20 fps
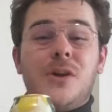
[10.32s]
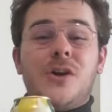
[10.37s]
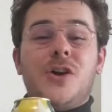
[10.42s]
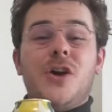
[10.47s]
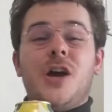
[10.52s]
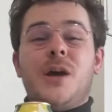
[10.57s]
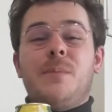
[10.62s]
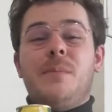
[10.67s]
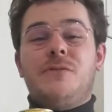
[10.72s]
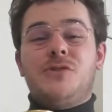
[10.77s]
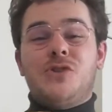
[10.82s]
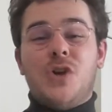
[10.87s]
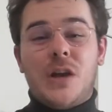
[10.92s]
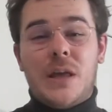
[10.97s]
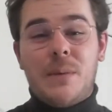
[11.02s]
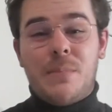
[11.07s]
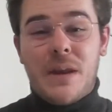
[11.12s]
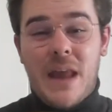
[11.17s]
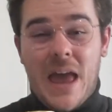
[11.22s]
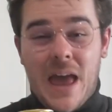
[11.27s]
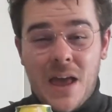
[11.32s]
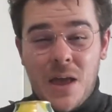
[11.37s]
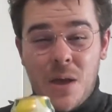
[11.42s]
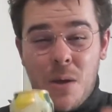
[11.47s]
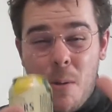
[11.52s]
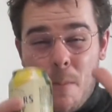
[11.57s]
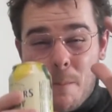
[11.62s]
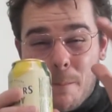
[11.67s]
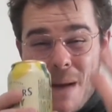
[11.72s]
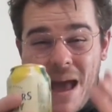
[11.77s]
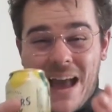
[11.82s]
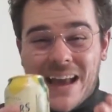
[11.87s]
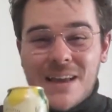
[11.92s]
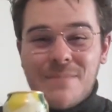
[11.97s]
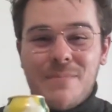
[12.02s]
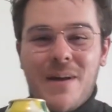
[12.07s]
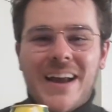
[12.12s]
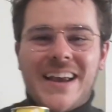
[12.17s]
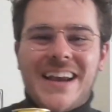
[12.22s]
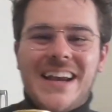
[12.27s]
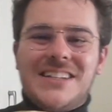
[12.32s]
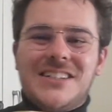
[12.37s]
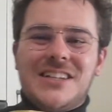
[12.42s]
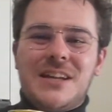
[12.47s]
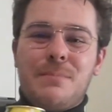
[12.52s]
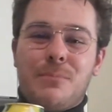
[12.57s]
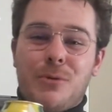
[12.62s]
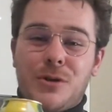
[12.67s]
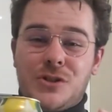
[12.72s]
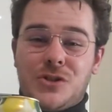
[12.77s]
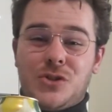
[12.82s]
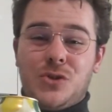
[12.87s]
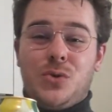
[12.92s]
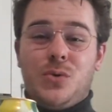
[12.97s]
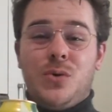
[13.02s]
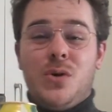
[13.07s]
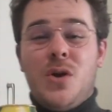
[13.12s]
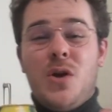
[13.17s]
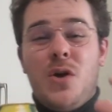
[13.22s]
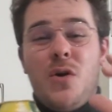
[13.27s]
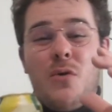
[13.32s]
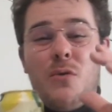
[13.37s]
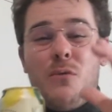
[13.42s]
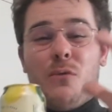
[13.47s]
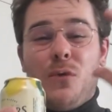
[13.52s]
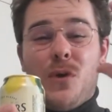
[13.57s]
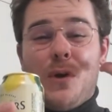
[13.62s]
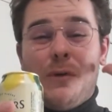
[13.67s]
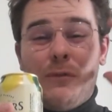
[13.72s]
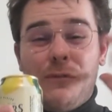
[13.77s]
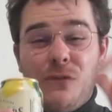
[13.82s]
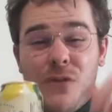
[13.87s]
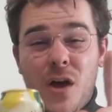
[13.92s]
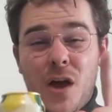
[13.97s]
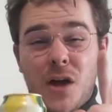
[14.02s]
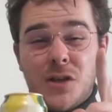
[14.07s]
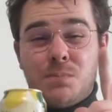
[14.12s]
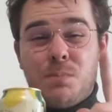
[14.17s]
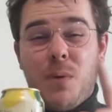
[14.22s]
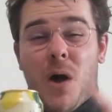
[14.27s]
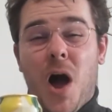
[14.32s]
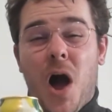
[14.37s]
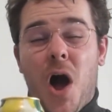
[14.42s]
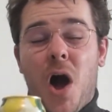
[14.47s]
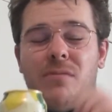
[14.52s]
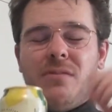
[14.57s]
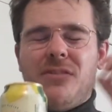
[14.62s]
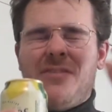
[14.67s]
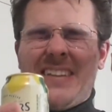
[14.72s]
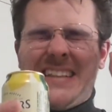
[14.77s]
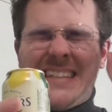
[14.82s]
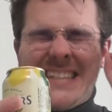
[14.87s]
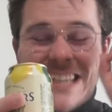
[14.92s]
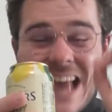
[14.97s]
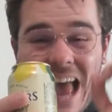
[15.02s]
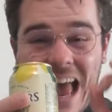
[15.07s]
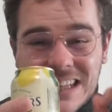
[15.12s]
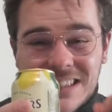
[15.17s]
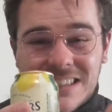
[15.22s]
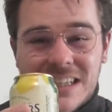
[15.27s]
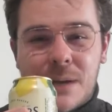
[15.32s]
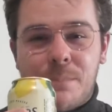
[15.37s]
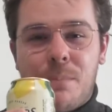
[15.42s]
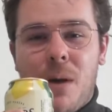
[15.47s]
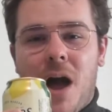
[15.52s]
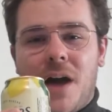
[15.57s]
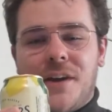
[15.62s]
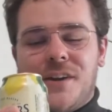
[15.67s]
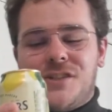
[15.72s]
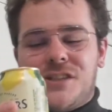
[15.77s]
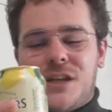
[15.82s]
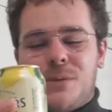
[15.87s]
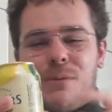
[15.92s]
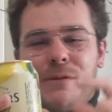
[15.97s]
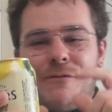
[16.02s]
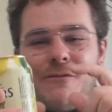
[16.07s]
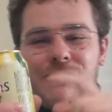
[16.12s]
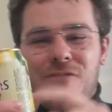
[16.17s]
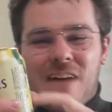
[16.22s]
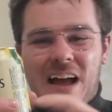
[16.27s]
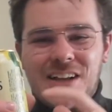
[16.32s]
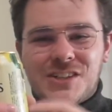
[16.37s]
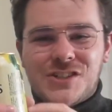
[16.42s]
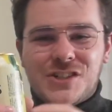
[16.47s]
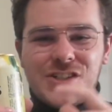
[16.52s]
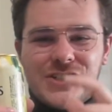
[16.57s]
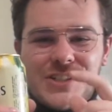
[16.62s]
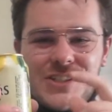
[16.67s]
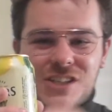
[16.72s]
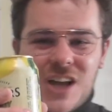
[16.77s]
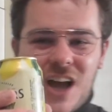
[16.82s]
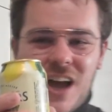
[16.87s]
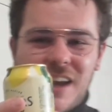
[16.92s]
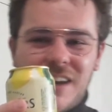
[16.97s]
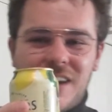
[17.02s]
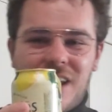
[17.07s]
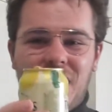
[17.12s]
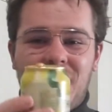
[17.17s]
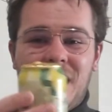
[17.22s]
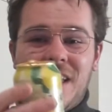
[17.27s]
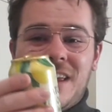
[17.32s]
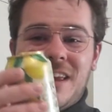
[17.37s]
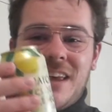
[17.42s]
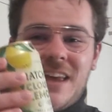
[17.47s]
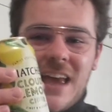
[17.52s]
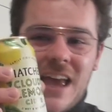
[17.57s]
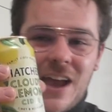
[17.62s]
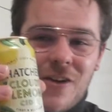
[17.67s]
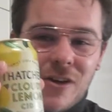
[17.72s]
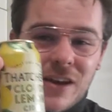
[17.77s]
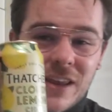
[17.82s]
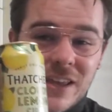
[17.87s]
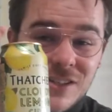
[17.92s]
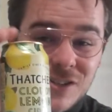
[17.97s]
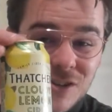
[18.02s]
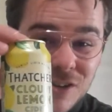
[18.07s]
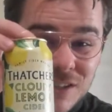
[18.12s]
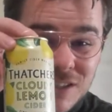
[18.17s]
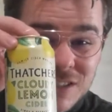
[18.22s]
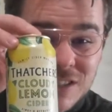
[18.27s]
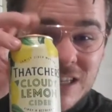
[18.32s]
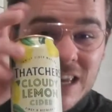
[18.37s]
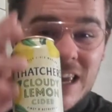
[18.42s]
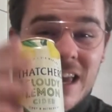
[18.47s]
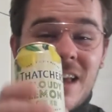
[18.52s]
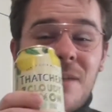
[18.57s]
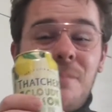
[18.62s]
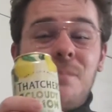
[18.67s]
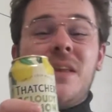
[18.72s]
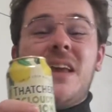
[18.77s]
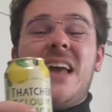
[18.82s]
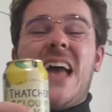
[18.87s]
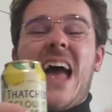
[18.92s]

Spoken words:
to Cooking with Johnny Burnett, back in my kitchen in Bristol for the first part of a fantastic partnership with Thatchers Cider. Here it is, you can see it,